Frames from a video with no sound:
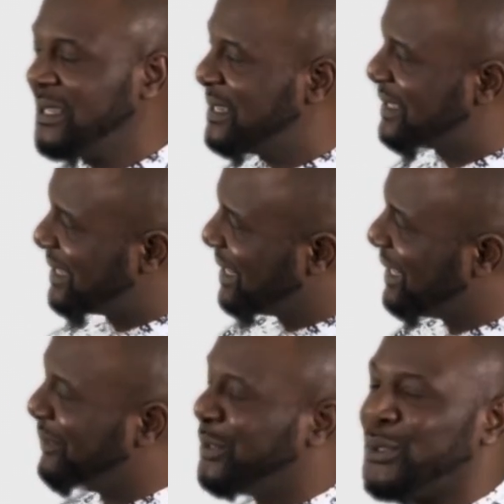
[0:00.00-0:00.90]
Standard
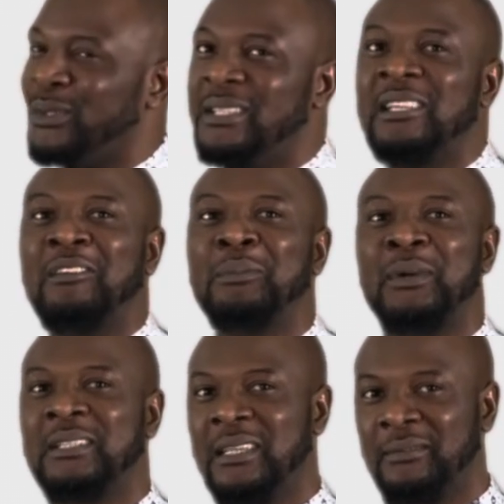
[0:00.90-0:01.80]
deviation is
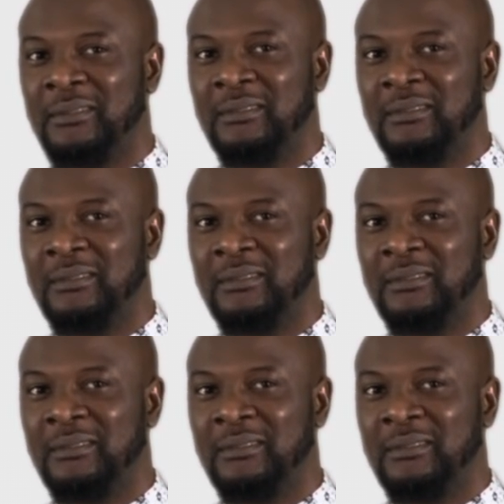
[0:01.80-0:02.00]
7.7.